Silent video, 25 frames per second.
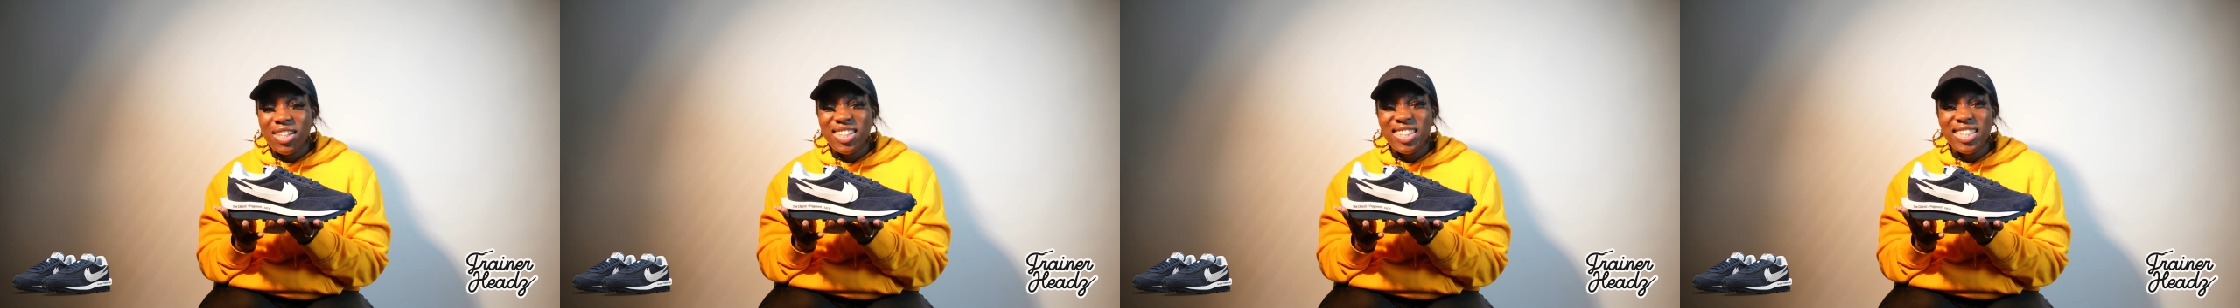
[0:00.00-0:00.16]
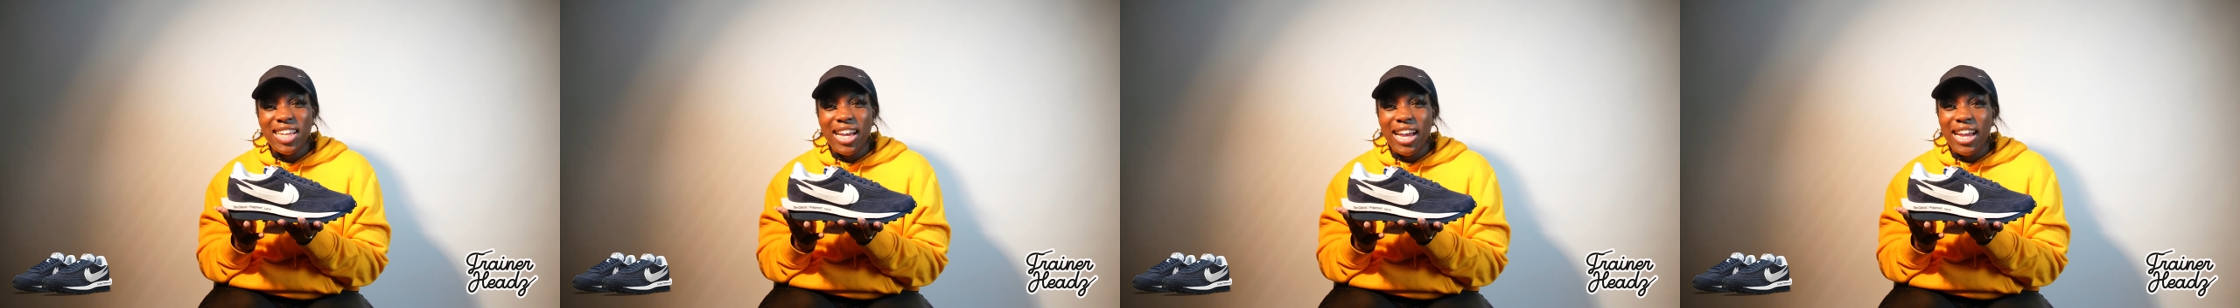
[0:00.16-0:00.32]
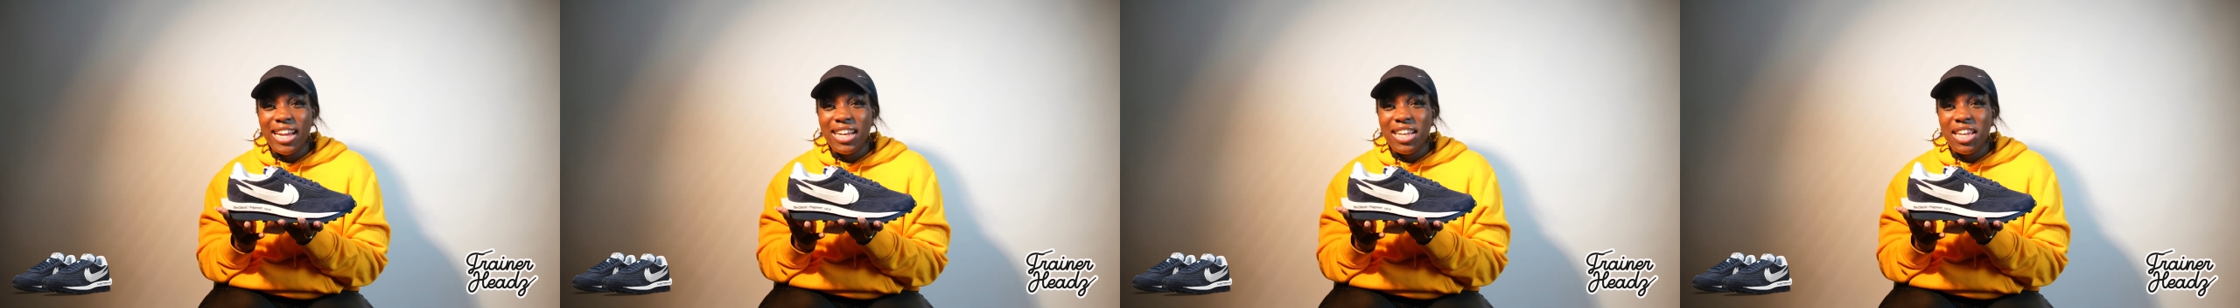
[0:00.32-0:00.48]

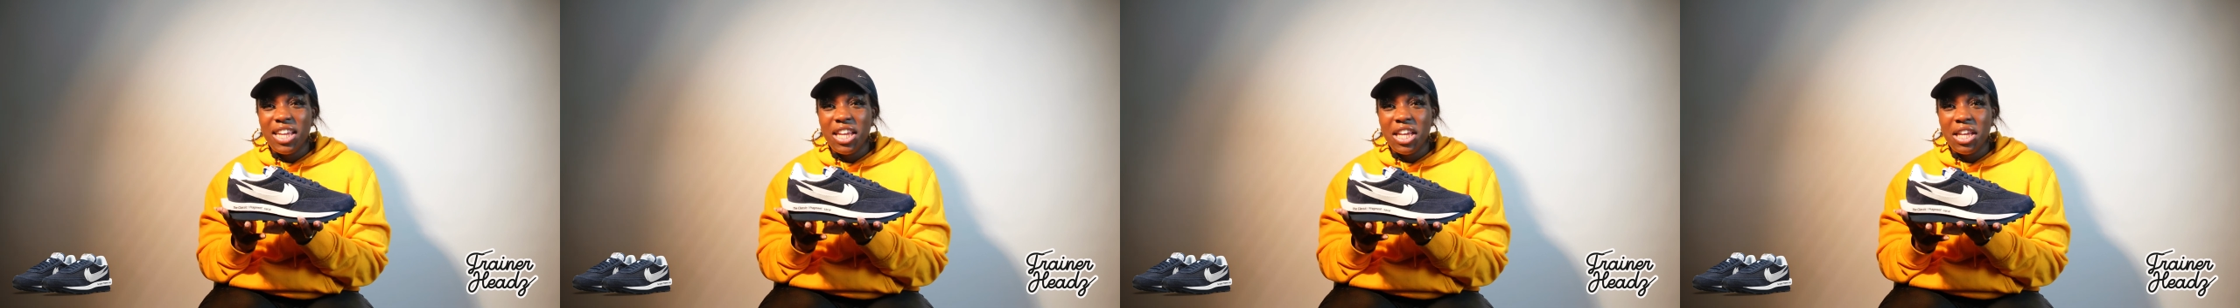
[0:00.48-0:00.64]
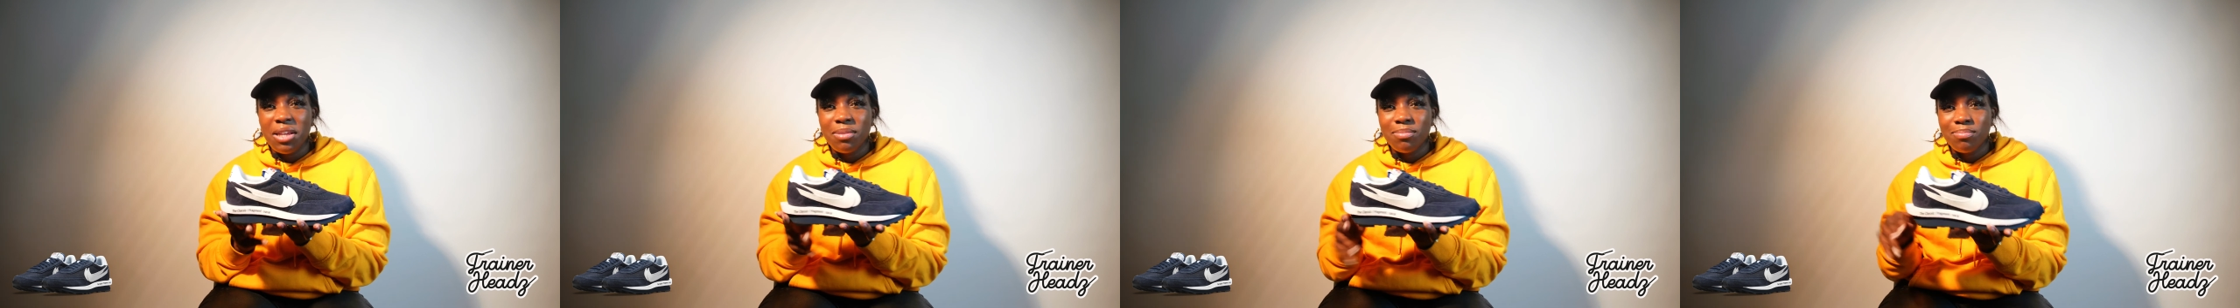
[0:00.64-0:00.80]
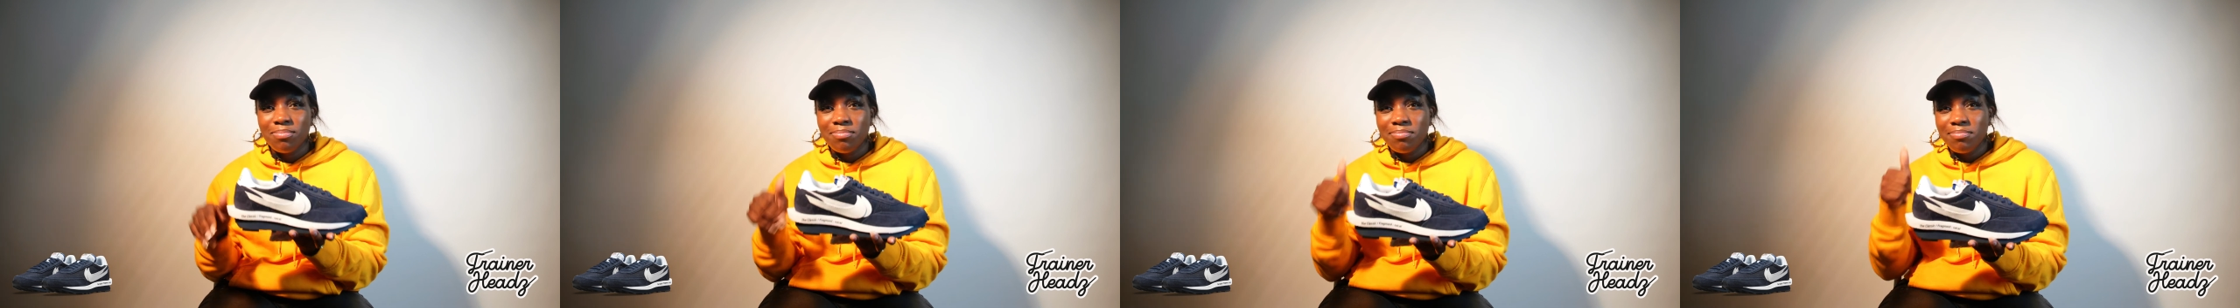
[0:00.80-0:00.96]

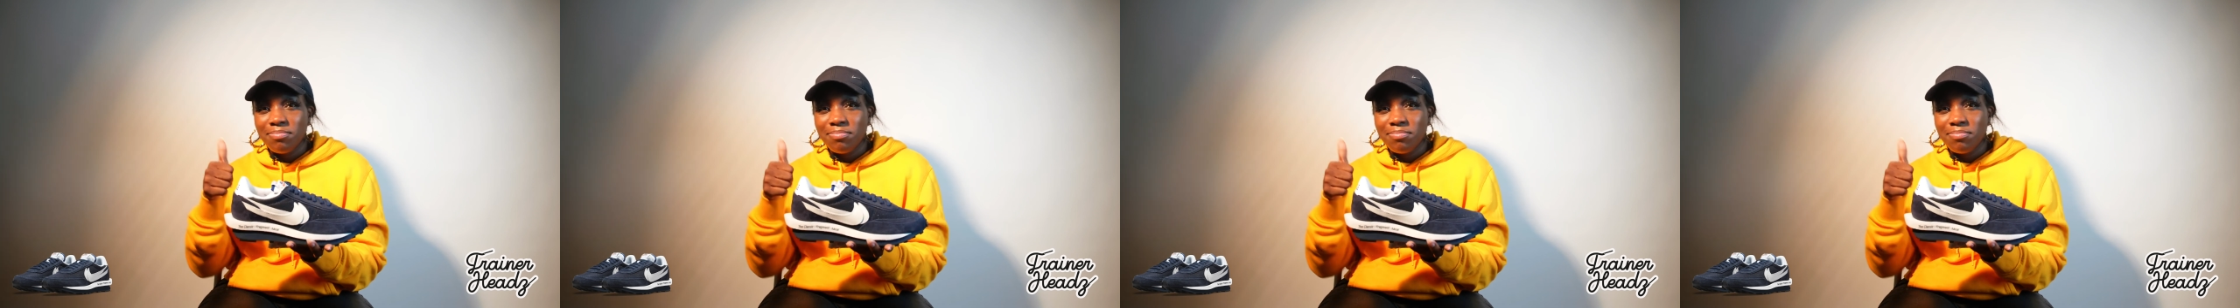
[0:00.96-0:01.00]
Tidy.